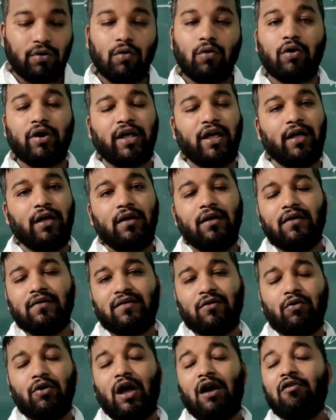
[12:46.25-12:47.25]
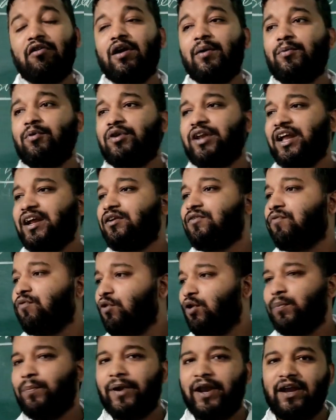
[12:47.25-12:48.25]
Okay, so now you have to take
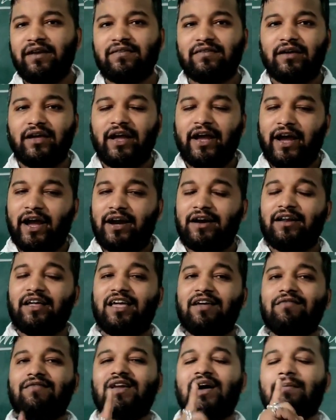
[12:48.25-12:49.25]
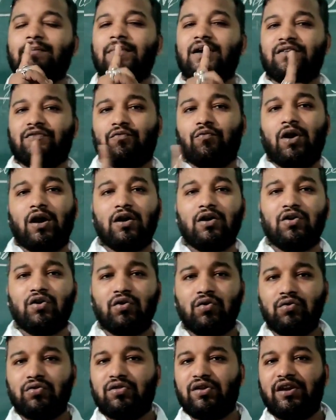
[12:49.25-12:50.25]
4 plates and give numbers 1,
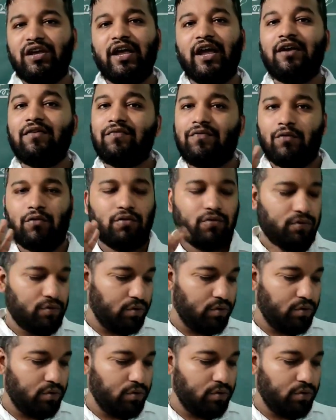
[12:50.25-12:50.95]
2, 3 and 4.